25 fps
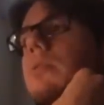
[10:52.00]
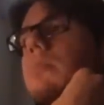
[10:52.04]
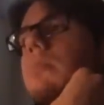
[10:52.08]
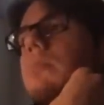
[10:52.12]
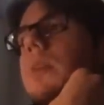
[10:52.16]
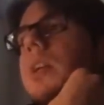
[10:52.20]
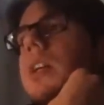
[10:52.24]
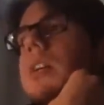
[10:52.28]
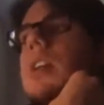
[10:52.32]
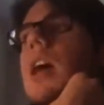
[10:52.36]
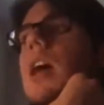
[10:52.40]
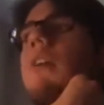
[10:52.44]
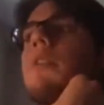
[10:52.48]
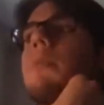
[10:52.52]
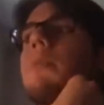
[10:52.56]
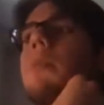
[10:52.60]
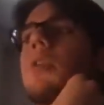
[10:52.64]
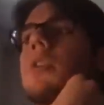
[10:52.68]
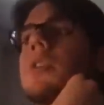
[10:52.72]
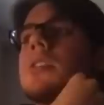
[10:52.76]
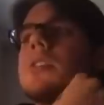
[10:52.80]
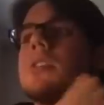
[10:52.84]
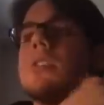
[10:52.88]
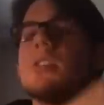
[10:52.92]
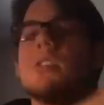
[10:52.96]
because every
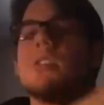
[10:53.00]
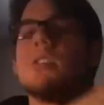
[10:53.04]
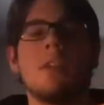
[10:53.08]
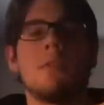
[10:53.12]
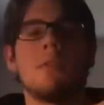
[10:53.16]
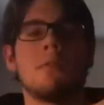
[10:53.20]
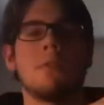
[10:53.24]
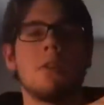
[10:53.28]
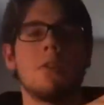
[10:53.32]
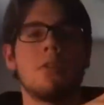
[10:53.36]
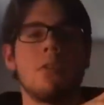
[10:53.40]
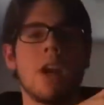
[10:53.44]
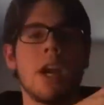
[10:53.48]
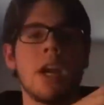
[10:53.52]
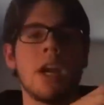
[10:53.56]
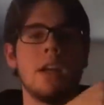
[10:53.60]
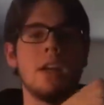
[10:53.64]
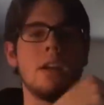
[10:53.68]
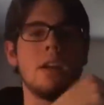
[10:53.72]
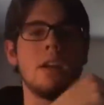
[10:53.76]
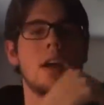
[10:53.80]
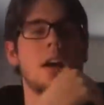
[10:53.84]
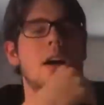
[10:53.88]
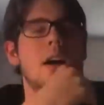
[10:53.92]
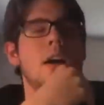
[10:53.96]
person is different, right?
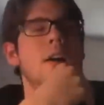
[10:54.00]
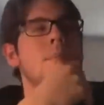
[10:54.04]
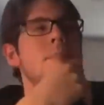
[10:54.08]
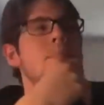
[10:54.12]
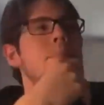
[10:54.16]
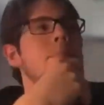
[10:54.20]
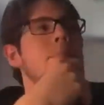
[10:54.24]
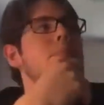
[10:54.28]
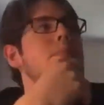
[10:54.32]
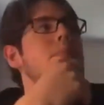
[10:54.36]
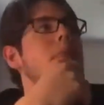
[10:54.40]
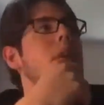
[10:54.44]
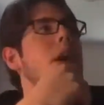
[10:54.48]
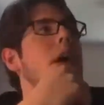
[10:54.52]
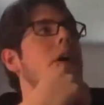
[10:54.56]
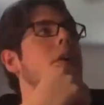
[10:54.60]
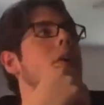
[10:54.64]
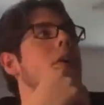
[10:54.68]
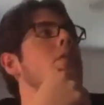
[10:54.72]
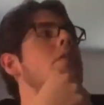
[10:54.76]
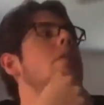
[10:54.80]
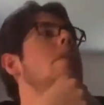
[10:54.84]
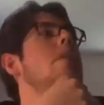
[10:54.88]
I know